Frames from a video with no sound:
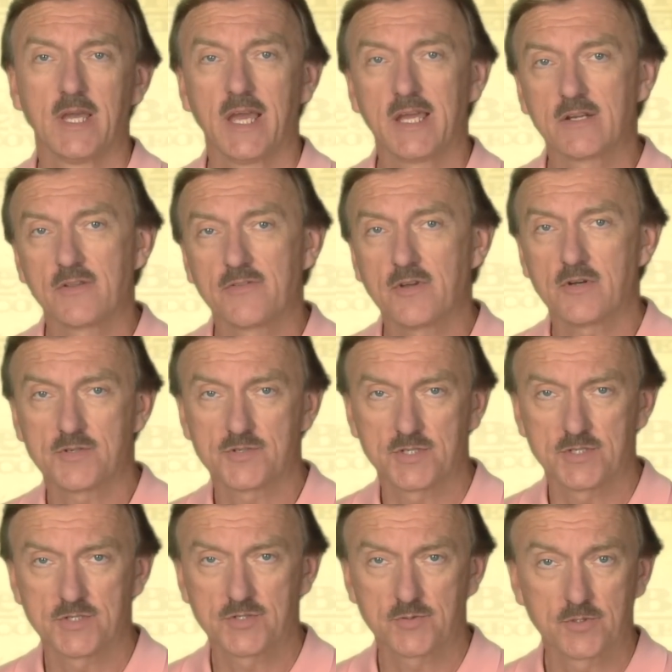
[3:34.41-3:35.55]
and
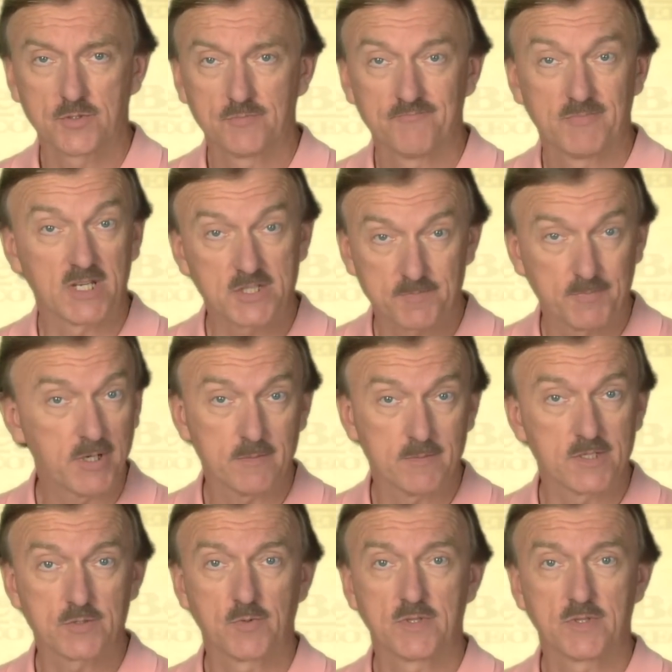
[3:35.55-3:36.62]
catharsis through experiments